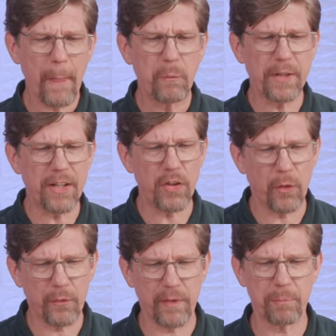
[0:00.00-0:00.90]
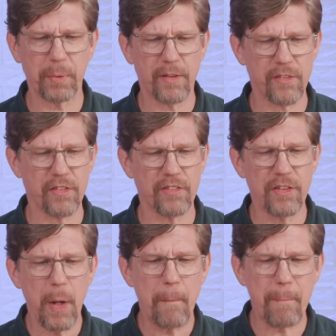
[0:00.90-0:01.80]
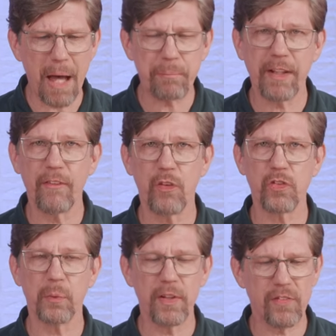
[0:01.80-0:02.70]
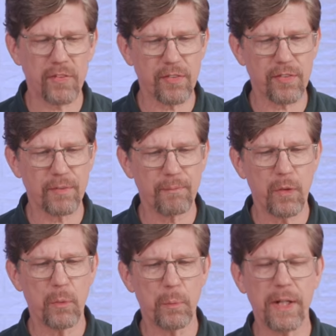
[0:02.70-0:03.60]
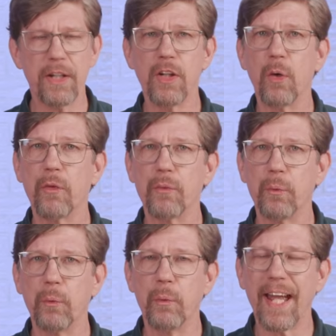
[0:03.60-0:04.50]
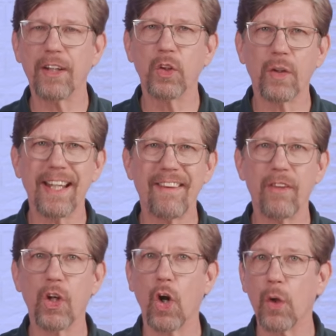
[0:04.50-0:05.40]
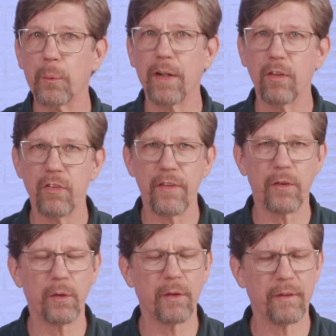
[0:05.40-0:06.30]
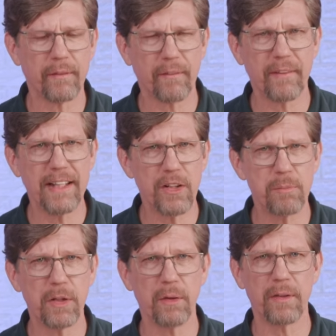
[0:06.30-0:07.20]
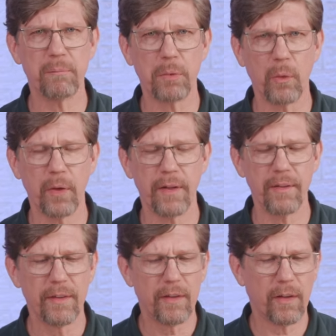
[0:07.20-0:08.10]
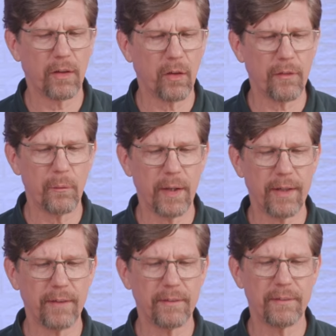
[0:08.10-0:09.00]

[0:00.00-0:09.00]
We need to go through that process of mapping those risks. We need to go through and looking at the guardrails that need to be employed along the way.